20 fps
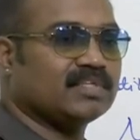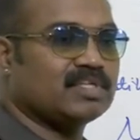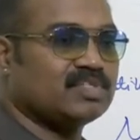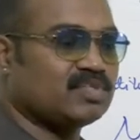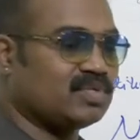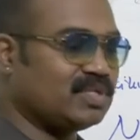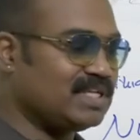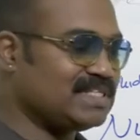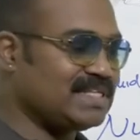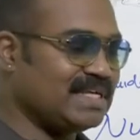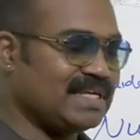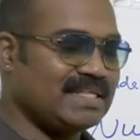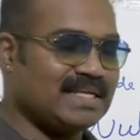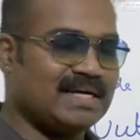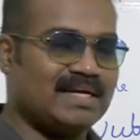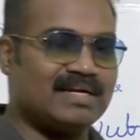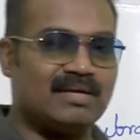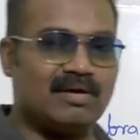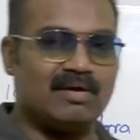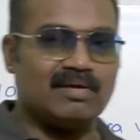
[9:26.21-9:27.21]
So they say
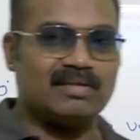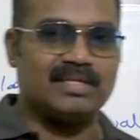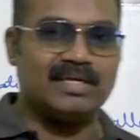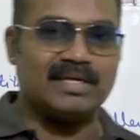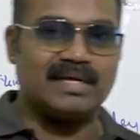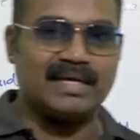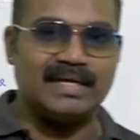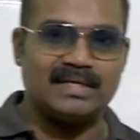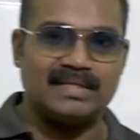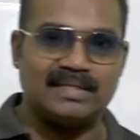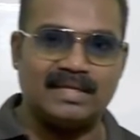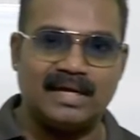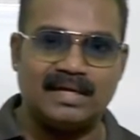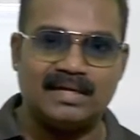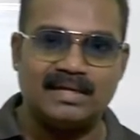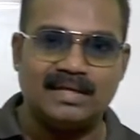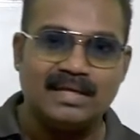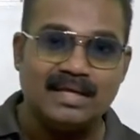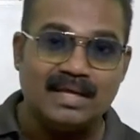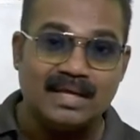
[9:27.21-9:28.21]
that, or they write
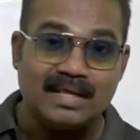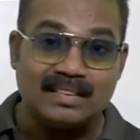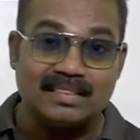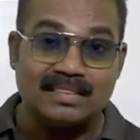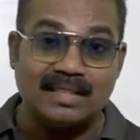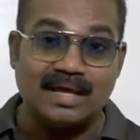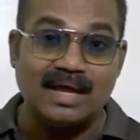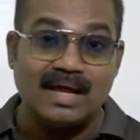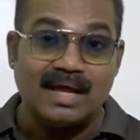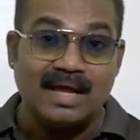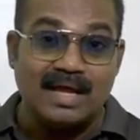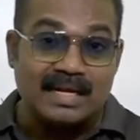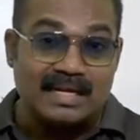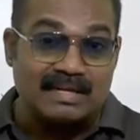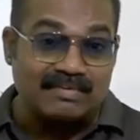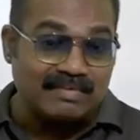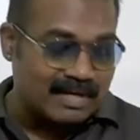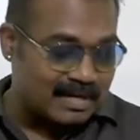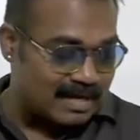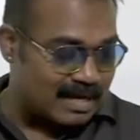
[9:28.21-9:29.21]
that the
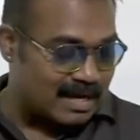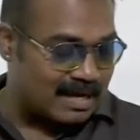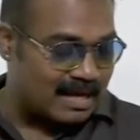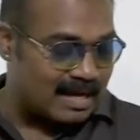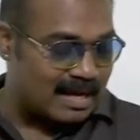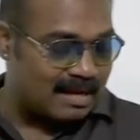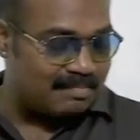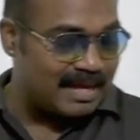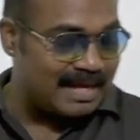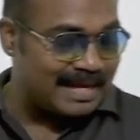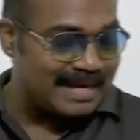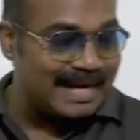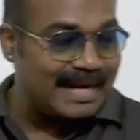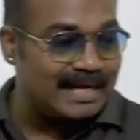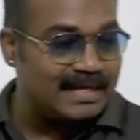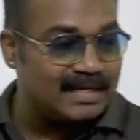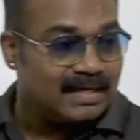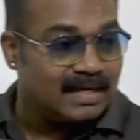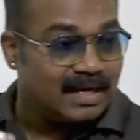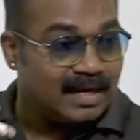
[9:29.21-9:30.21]
river Ganga may
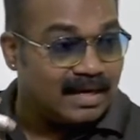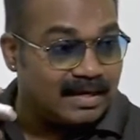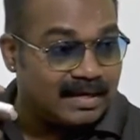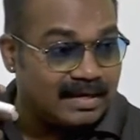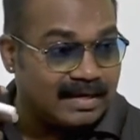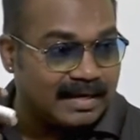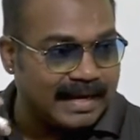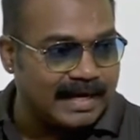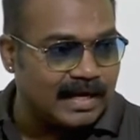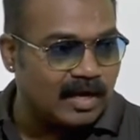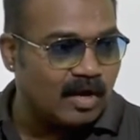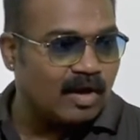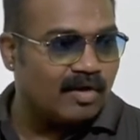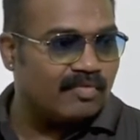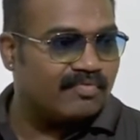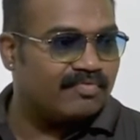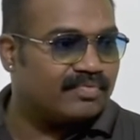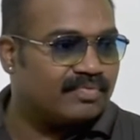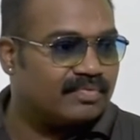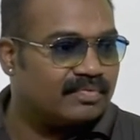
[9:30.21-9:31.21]
get dried
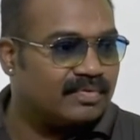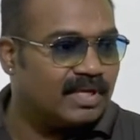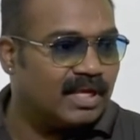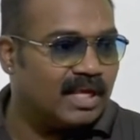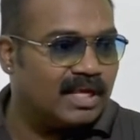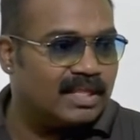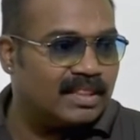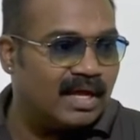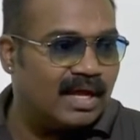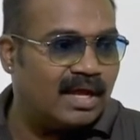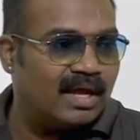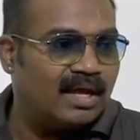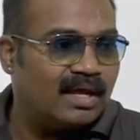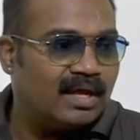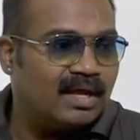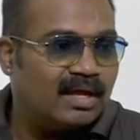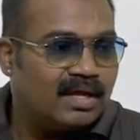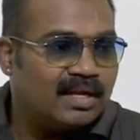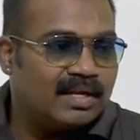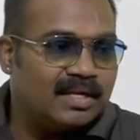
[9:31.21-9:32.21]
off in the
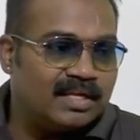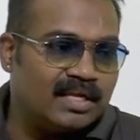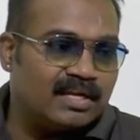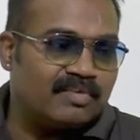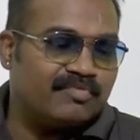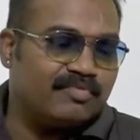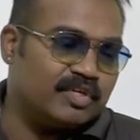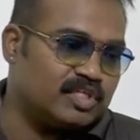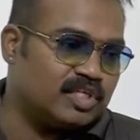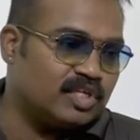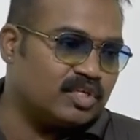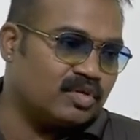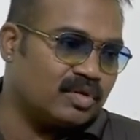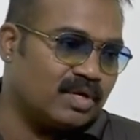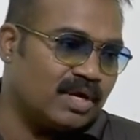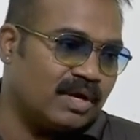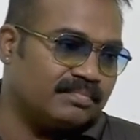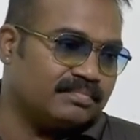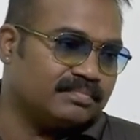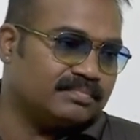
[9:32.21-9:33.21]
near future to
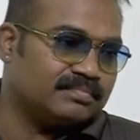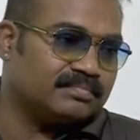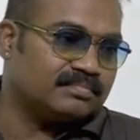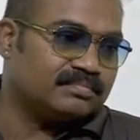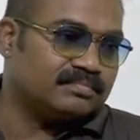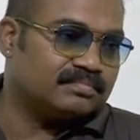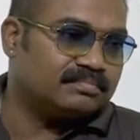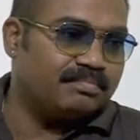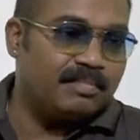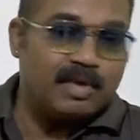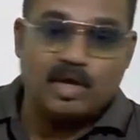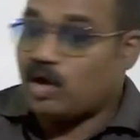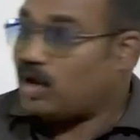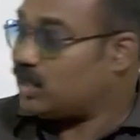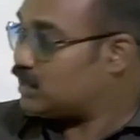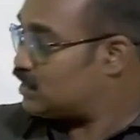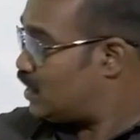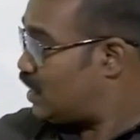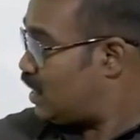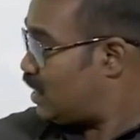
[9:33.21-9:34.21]
come
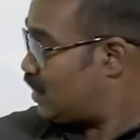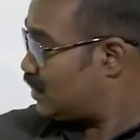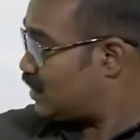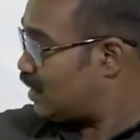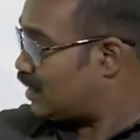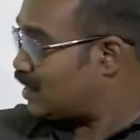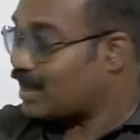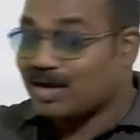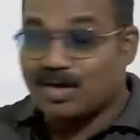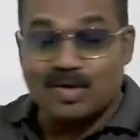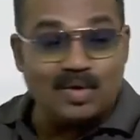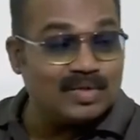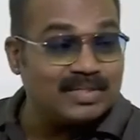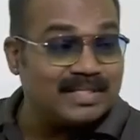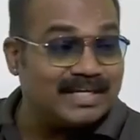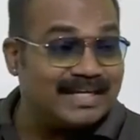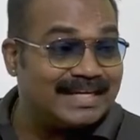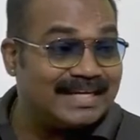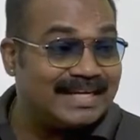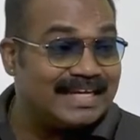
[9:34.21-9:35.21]
because the
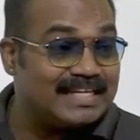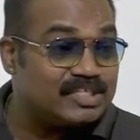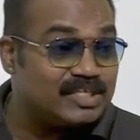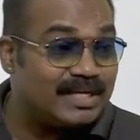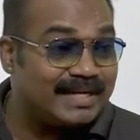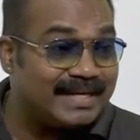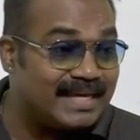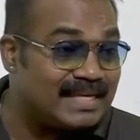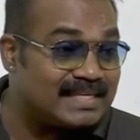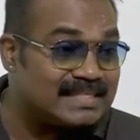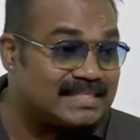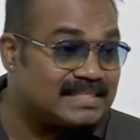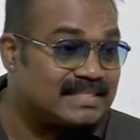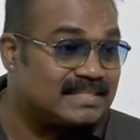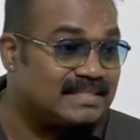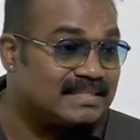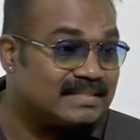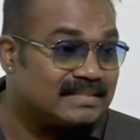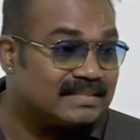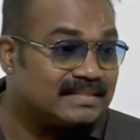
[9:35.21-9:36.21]
Gangotri Glacier is